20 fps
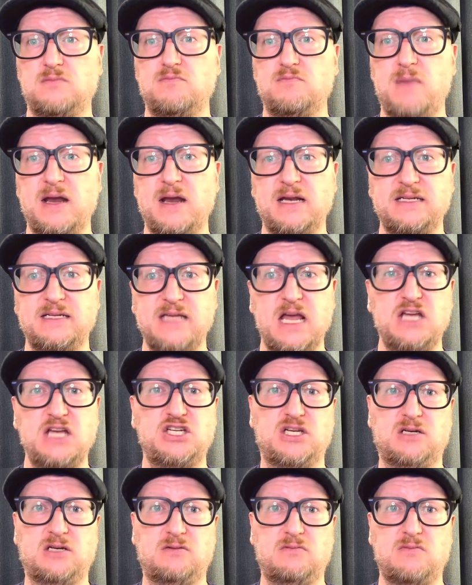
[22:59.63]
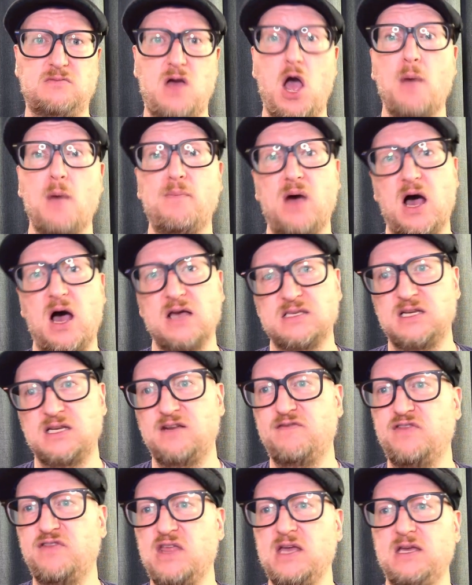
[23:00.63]
meditation,
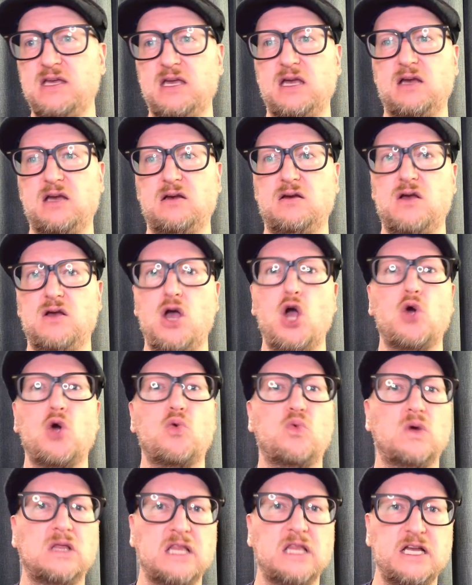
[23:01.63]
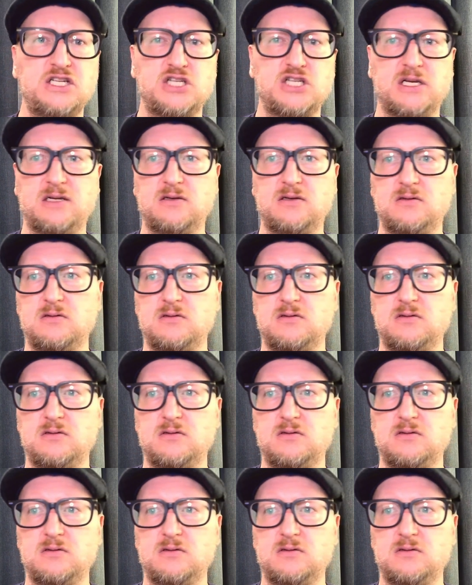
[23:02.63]
positive thinking, religion,